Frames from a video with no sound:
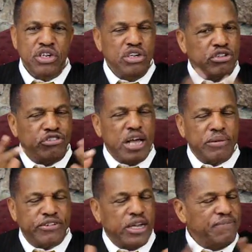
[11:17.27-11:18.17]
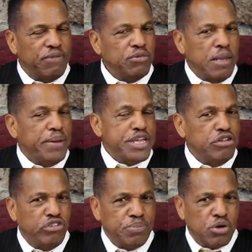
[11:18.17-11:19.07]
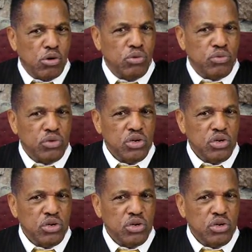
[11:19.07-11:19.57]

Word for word: your tel- telephone number, and your zip code,